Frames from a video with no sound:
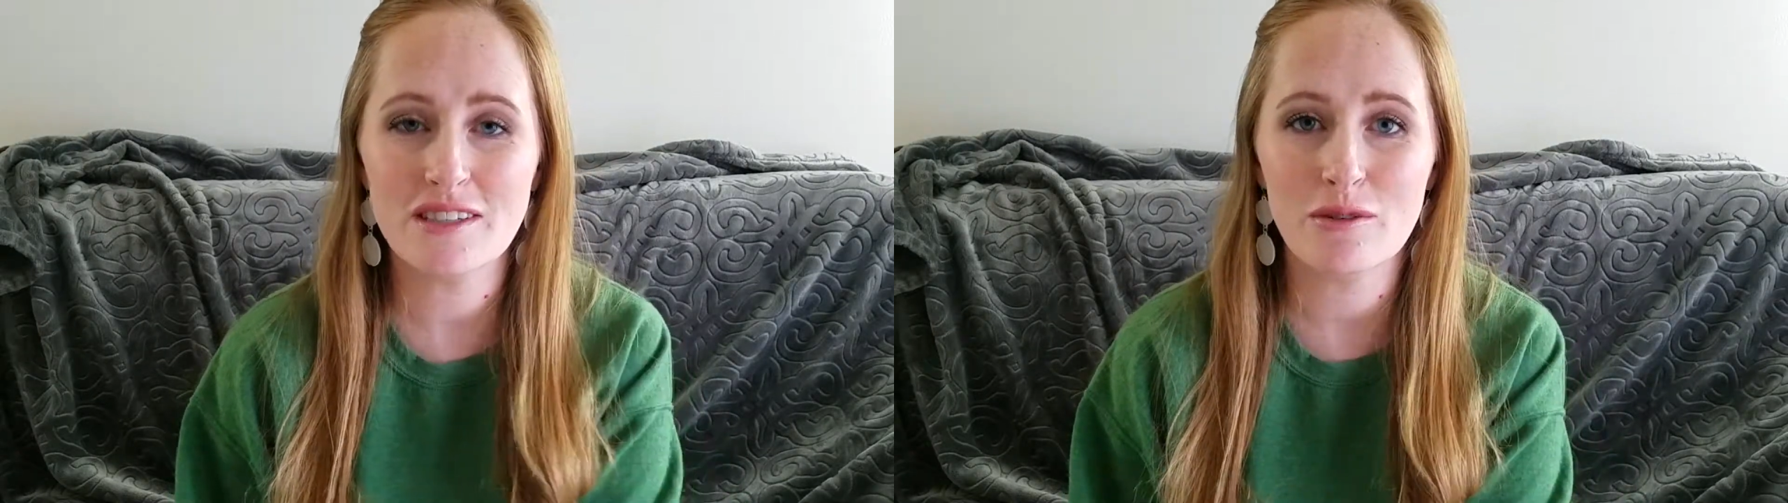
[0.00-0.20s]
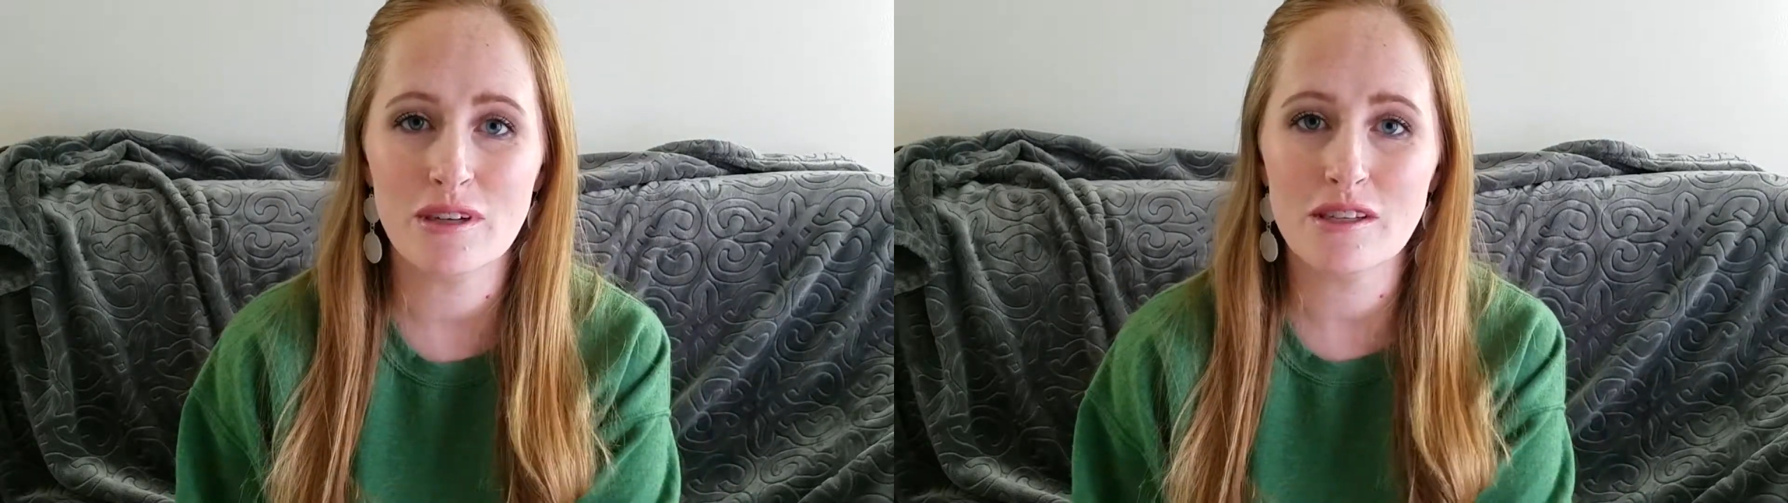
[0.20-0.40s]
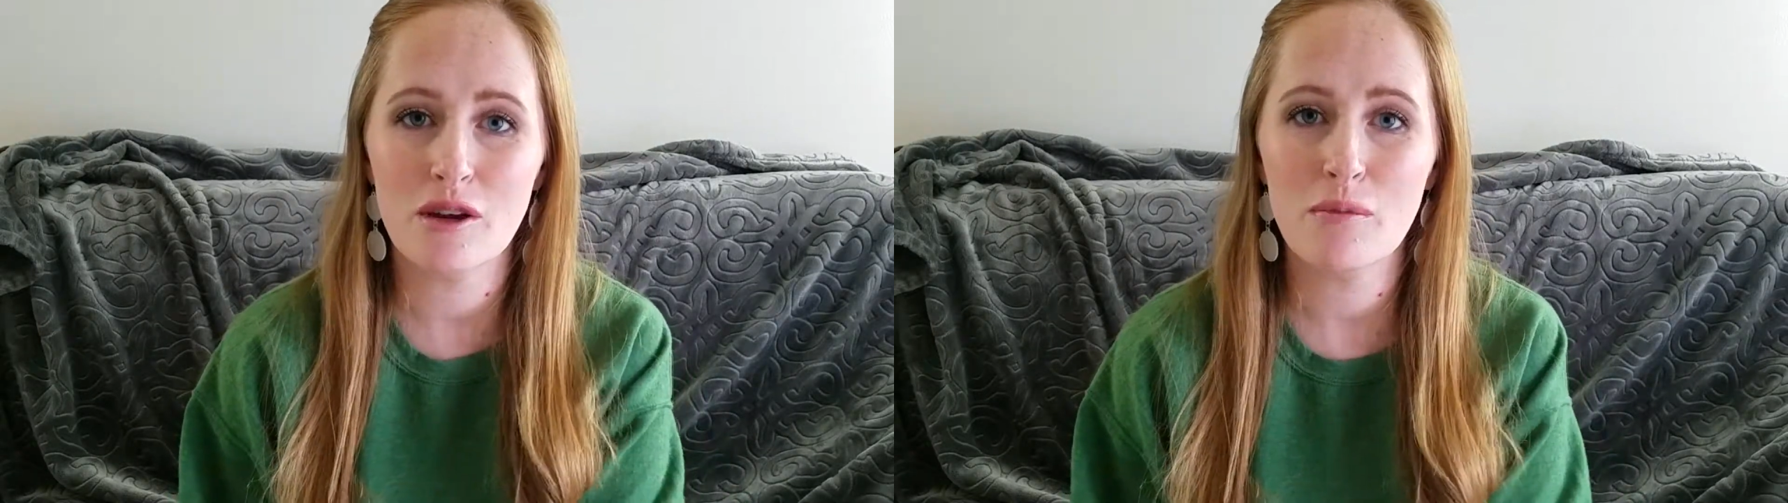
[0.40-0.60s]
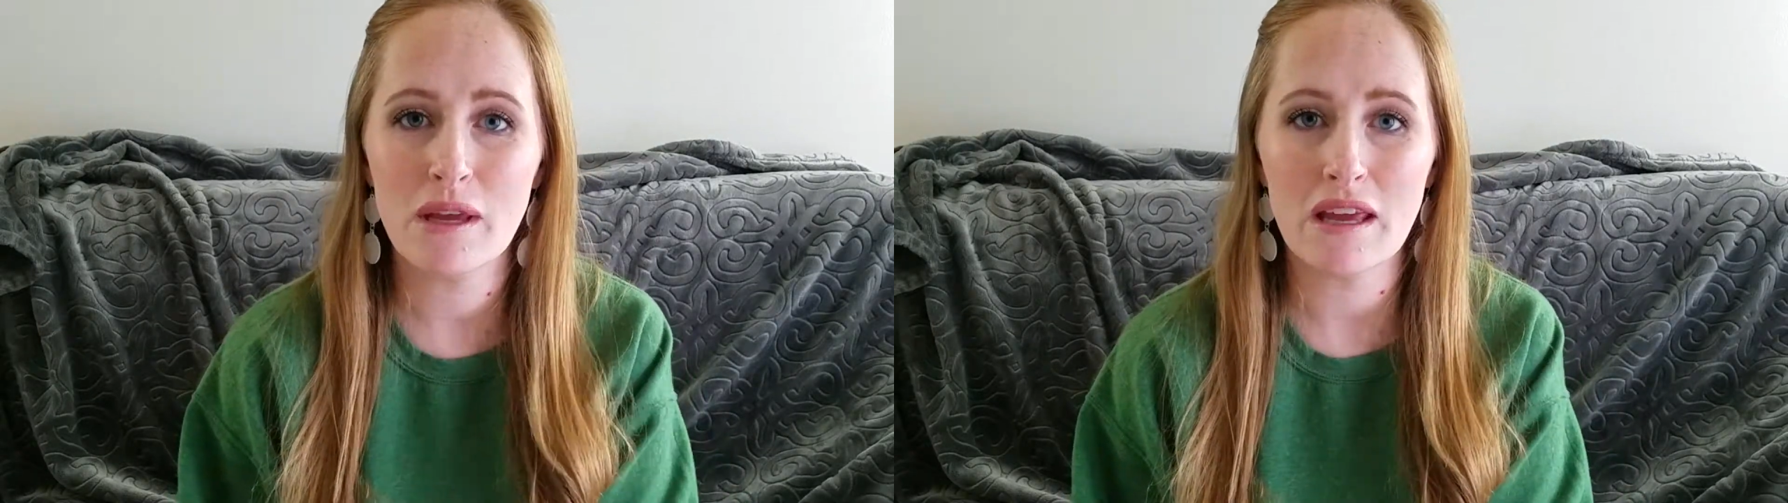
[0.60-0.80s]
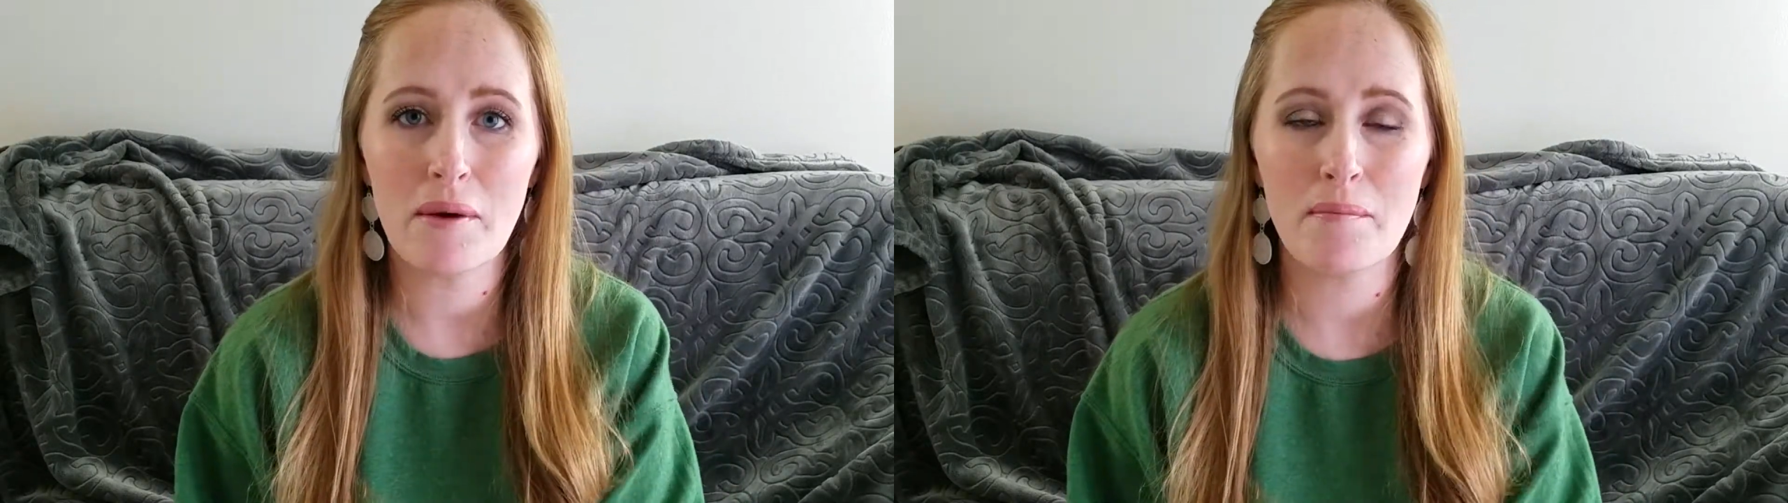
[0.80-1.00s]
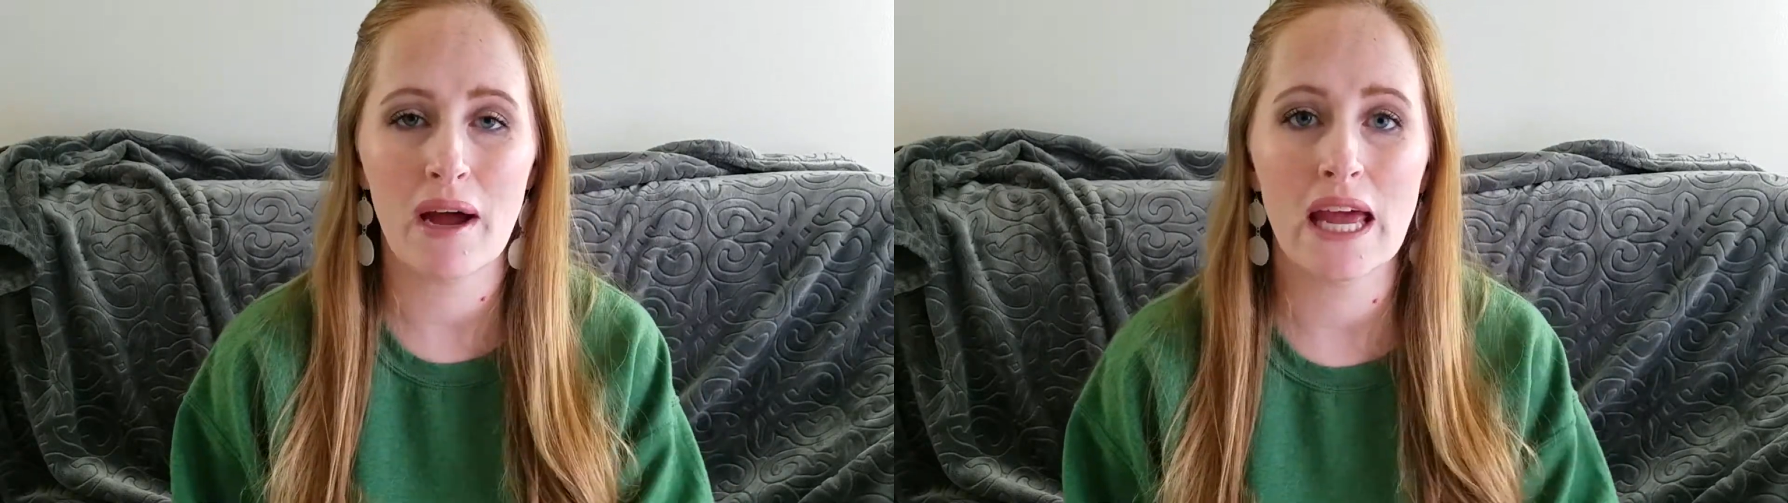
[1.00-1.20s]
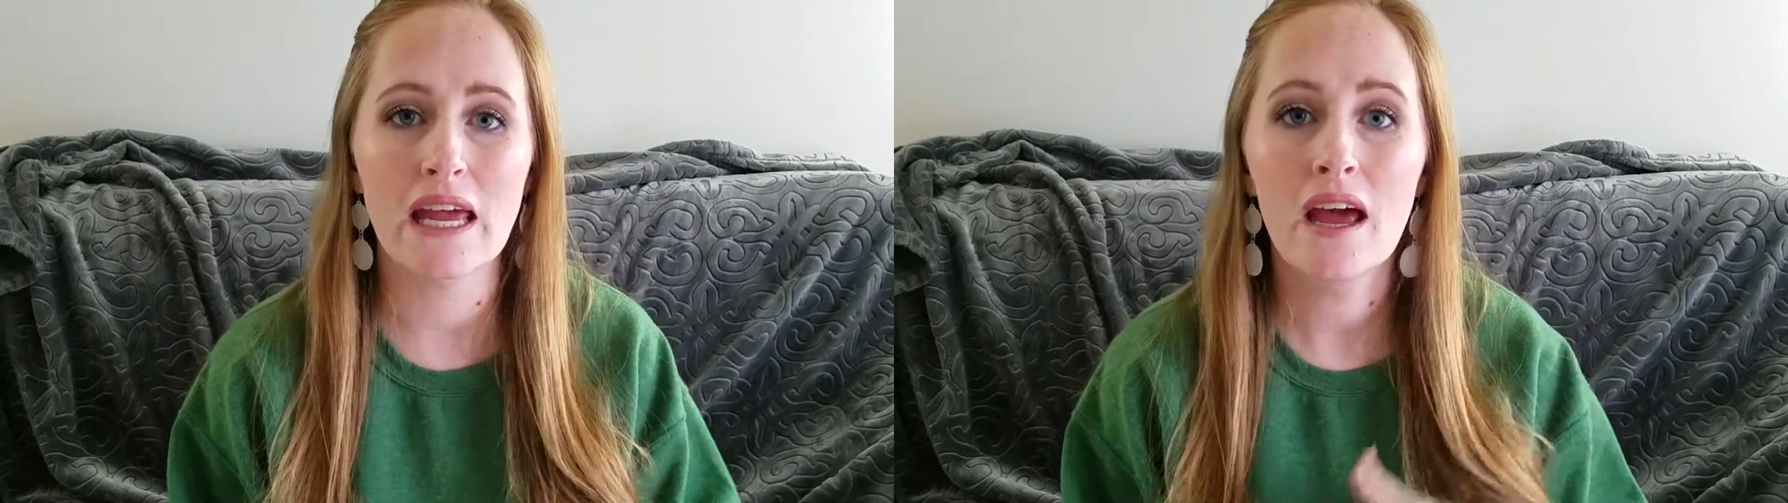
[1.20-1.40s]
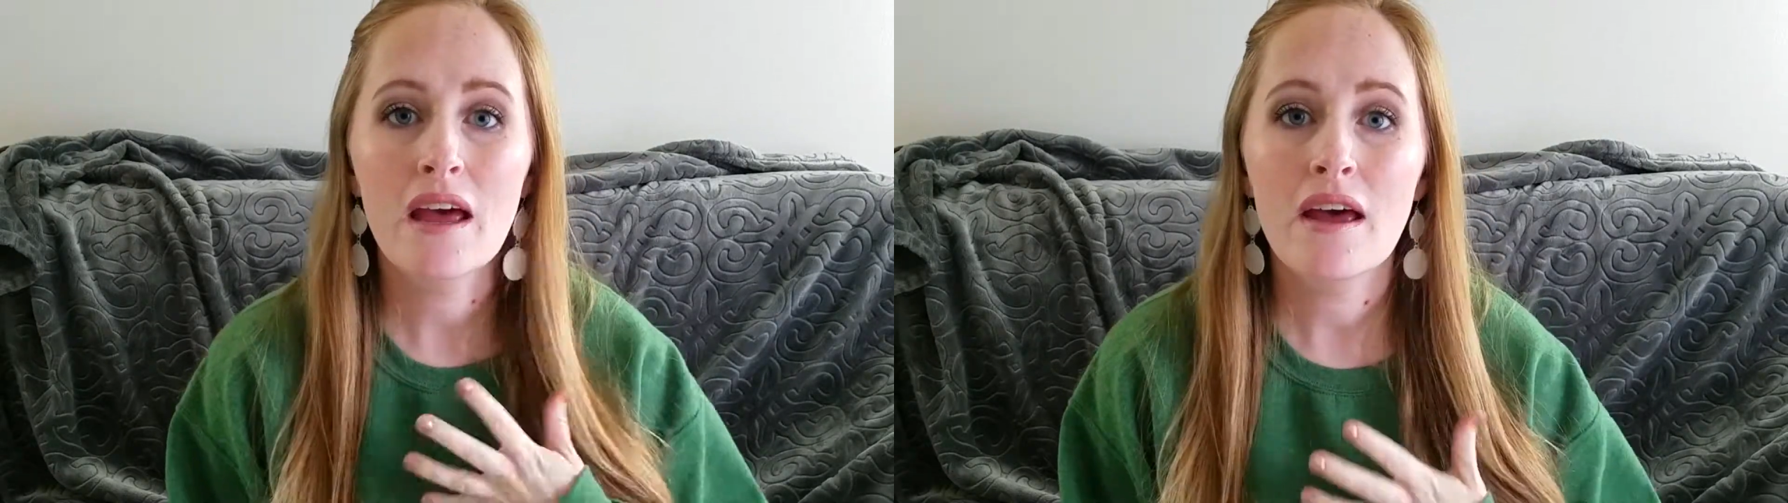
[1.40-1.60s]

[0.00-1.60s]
going to be my